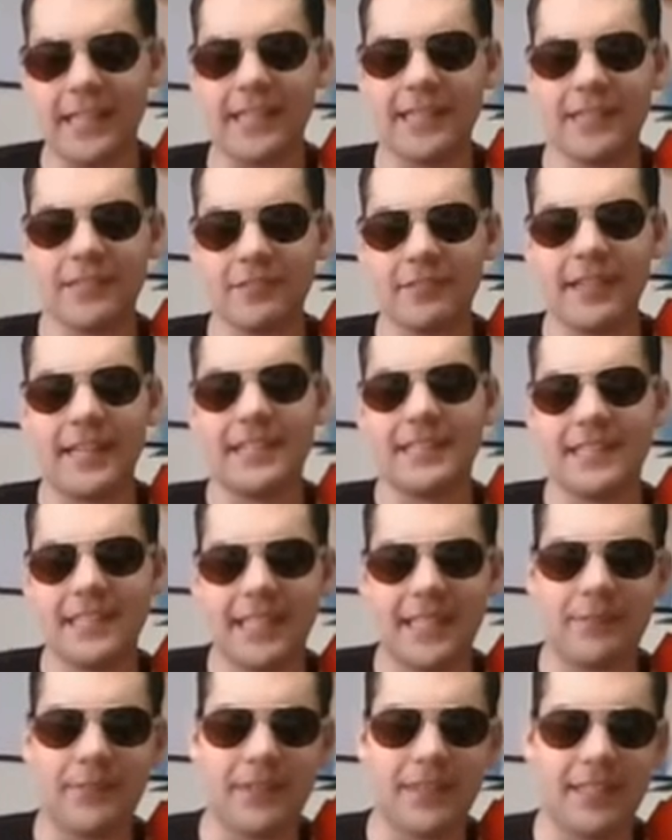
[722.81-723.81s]
the grand
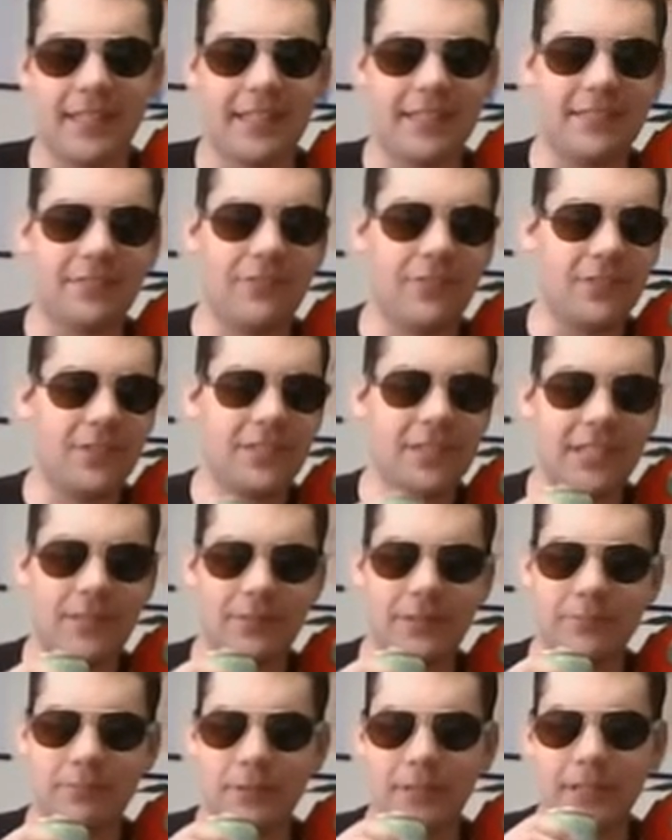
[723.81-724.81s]
scheme of things, Fukushima
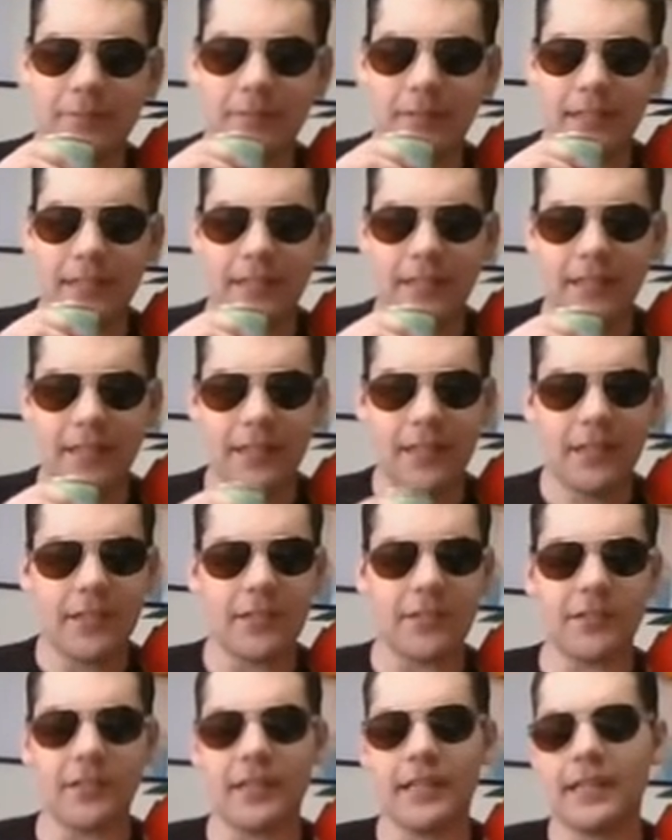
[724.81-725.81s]
is pretty big,
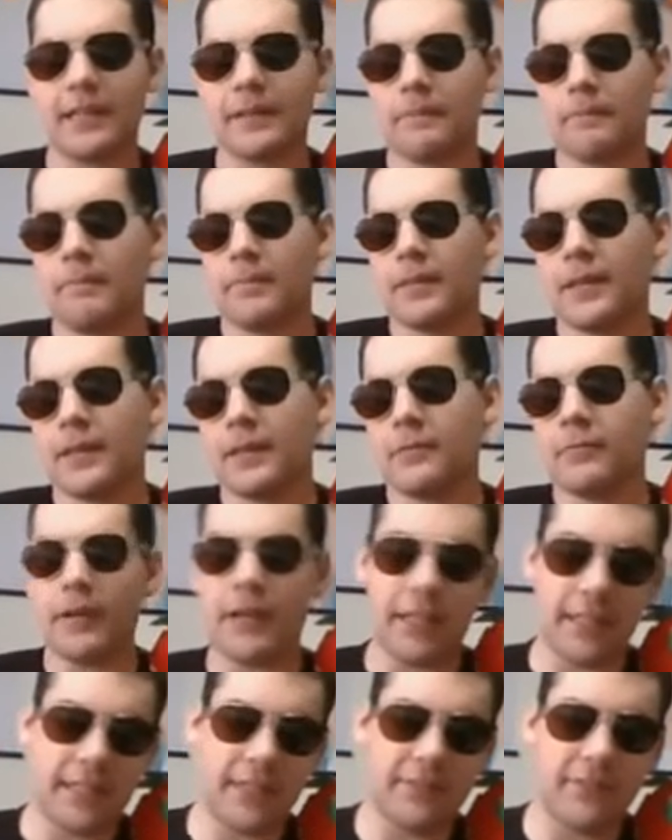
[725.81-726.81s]
or like
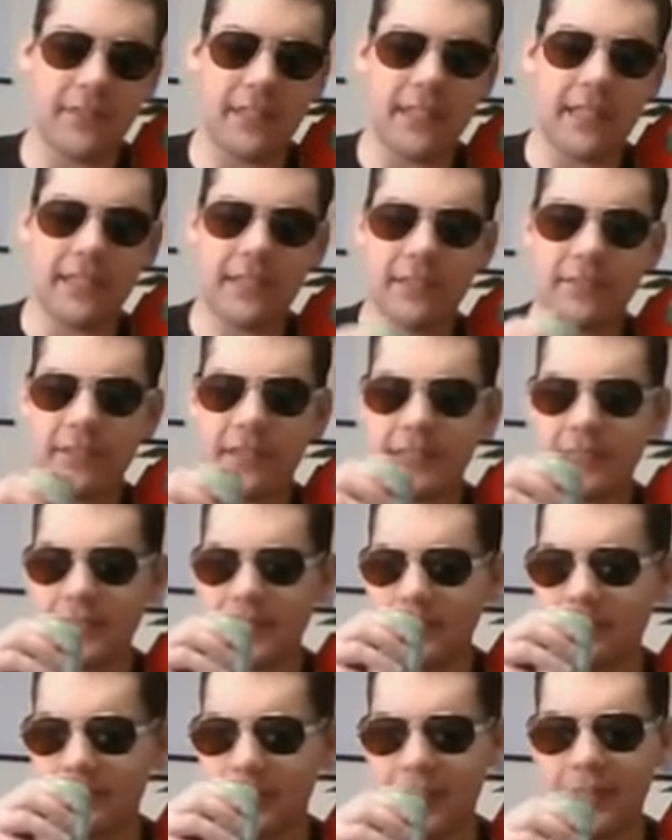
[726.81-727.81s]
relatively, not in the grand scheme.
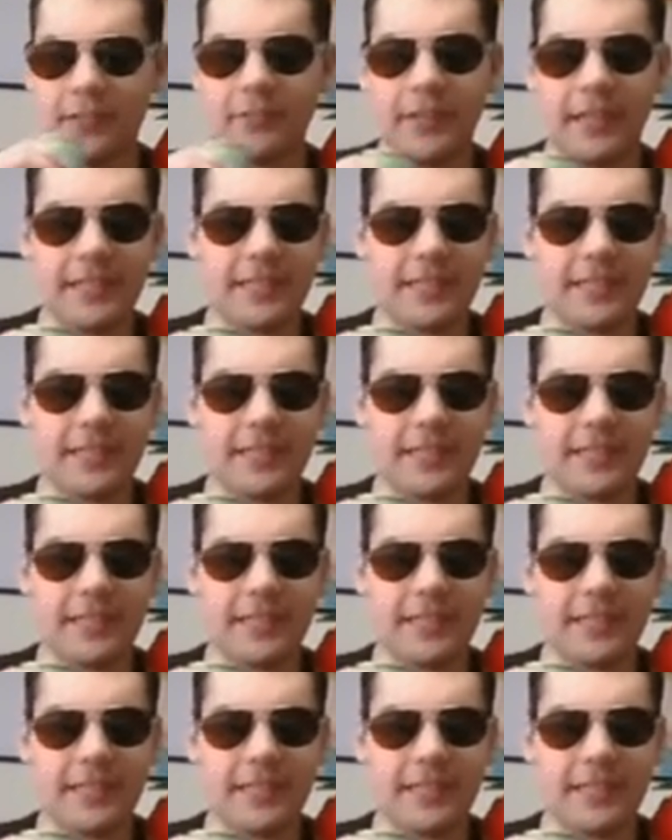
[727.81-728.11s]
In the grand